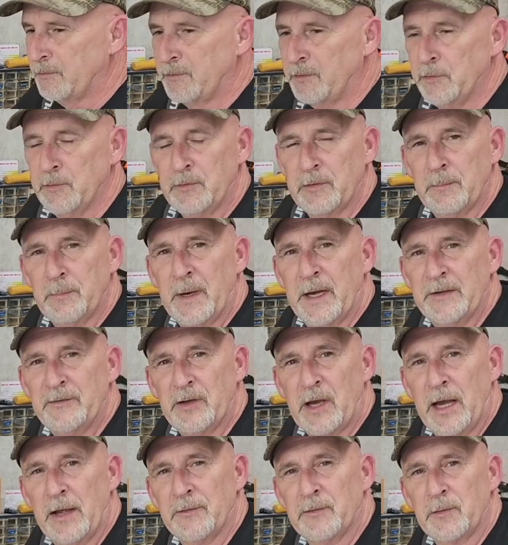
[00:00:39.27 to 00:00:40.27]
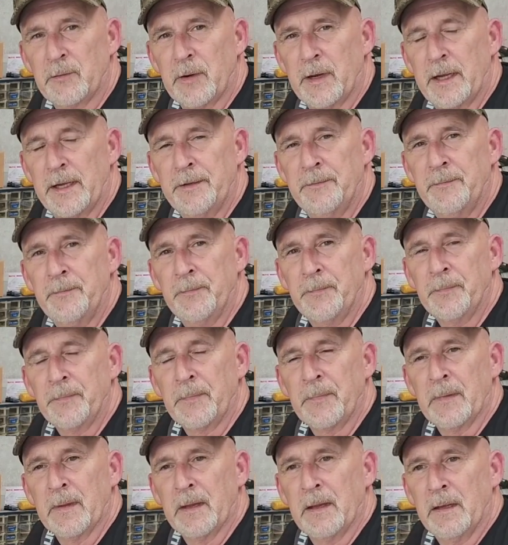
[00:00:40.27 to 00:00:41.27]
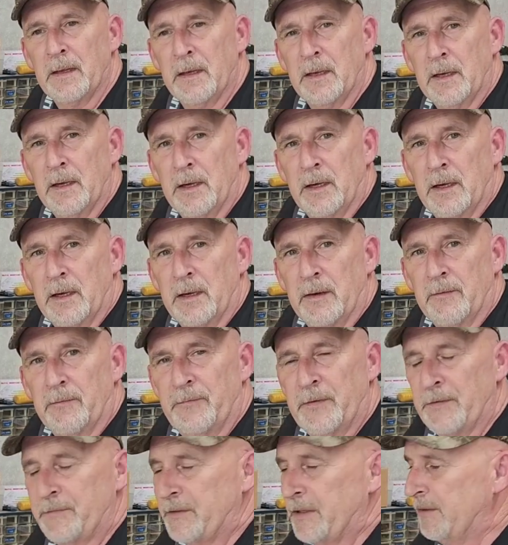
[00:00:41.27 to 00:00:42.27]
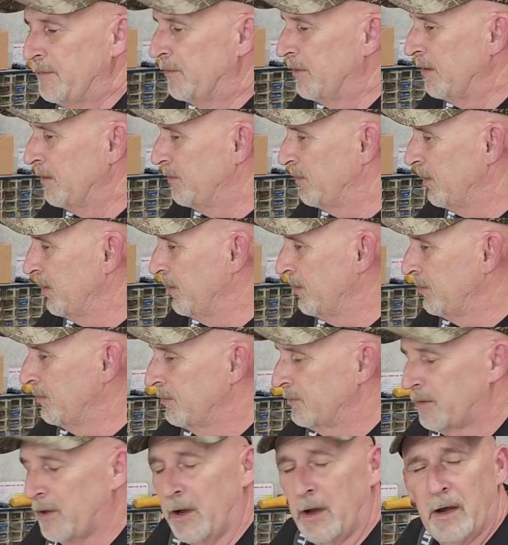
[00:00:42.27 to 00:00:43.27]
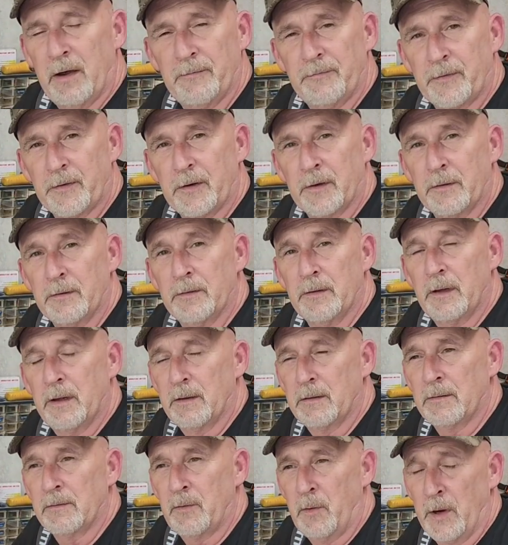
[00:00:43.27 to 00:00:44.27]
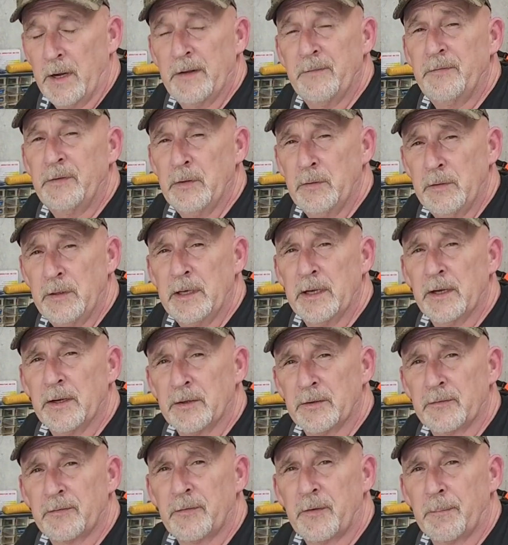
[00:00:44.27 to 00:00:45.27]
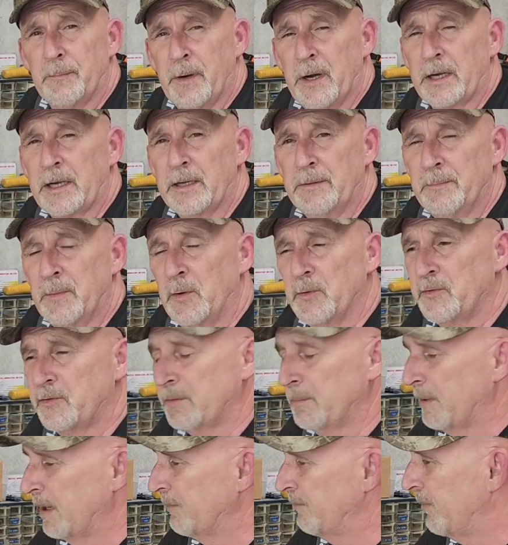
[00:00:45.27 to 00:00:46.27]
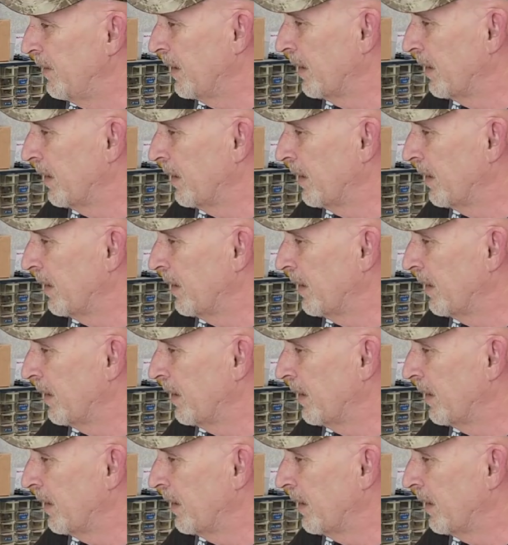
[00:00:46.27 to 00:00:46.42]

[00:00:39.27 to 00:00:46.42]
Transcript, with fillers: was using my John's Red 50 cc saw for quite a few years for bucking most of my